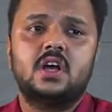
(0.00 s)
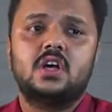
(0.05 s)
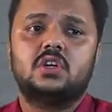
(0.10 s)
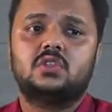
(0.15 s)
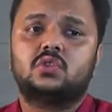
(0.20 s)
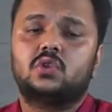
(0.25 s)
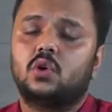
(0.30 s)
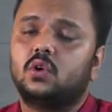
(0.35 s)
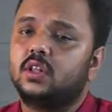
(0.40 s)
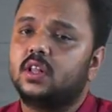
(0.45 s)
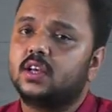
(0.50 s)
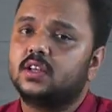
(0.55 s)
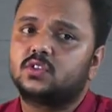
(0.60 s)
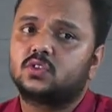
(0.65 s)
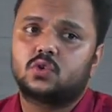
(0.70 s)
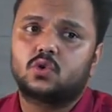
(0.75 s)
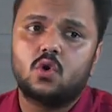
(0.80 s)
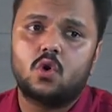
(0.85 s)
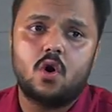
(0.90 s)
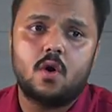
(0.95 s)
So the
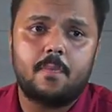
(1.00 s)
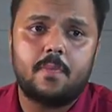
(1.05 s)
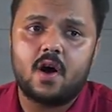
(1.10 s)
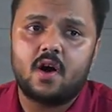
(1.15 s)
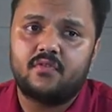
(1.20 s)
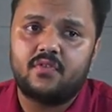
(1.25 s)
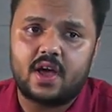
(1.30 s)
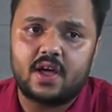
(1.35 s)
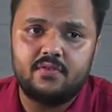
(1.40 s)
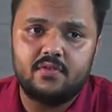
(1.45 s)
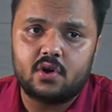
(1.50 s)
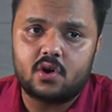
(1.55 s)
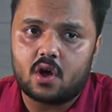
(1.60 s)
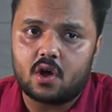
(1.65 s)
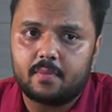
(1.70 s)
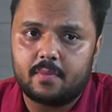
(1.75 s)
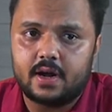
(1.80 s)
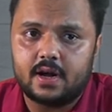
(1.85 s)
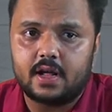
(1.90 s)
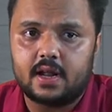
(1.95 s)
scope of
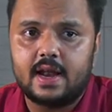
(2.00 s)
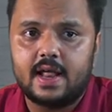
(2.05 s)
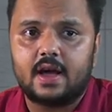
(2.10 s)
environmental